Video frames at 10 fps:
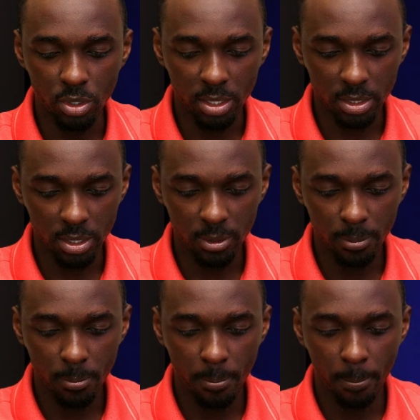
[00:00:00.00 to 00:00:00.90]
you can see,
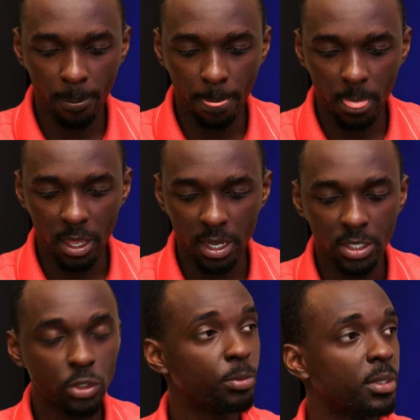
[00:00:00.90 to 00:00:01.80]
I
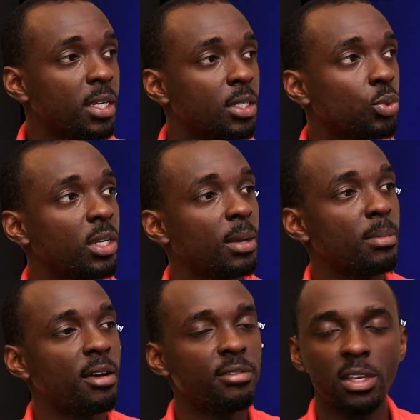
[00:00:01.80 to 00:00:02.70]
can duplicate what I'm
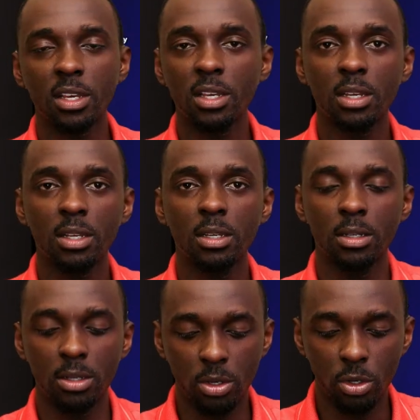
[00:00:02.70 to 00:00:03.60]
having
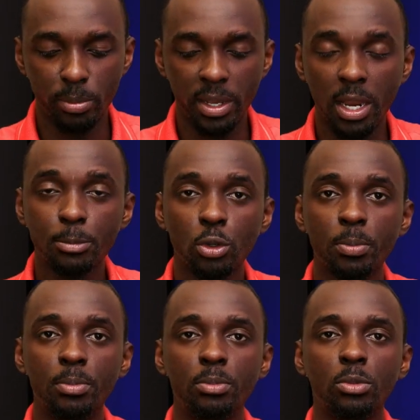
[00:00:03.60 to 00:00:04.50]
on my
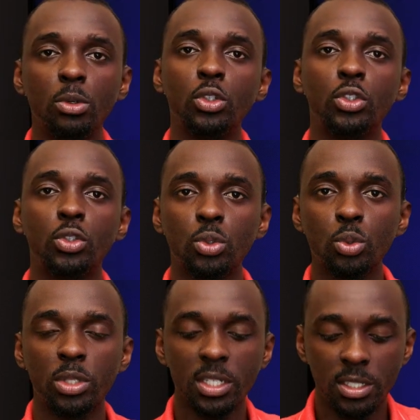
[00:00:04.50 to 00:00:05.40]
laptop
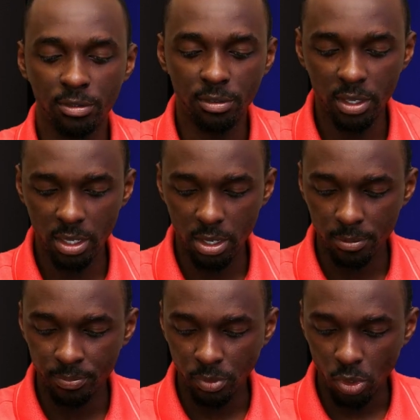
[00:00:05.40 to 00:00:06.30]
onto the TV,
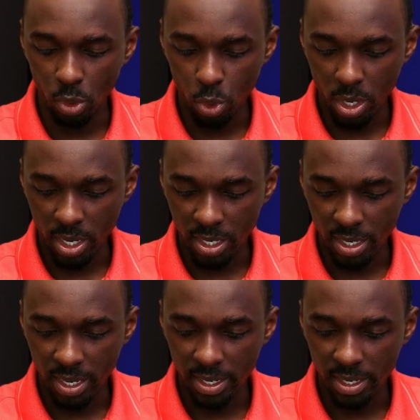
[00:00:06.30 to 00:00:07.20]
or I can
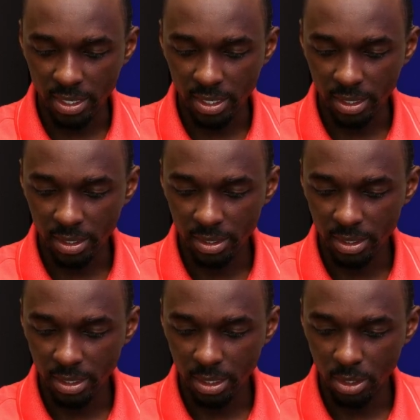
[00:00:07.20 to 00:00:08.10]
go ahead and
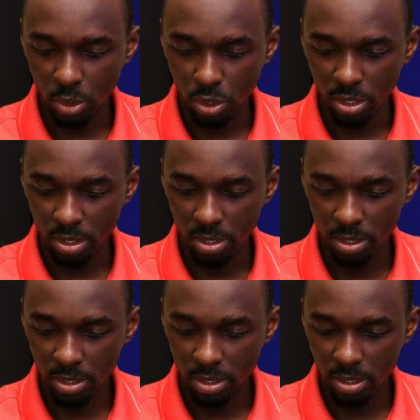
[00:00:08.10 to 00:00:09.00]
click on
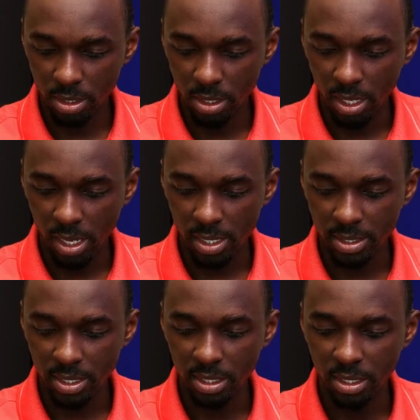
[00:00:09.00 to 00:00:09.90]

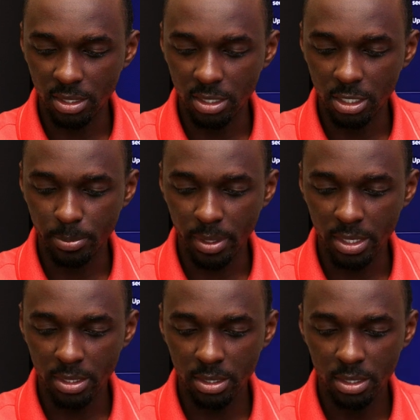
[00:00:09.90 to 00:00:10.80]
extend these
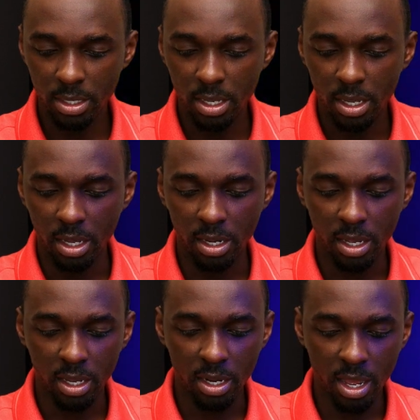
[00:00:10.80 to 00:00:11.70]
displays, and I
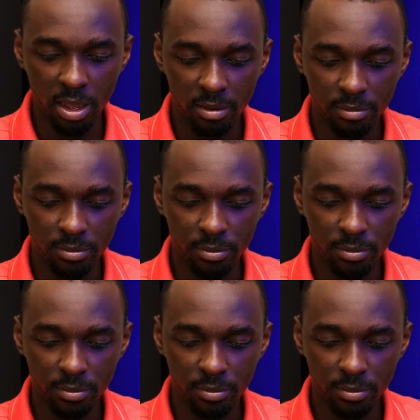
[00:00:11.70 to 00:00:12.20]
can have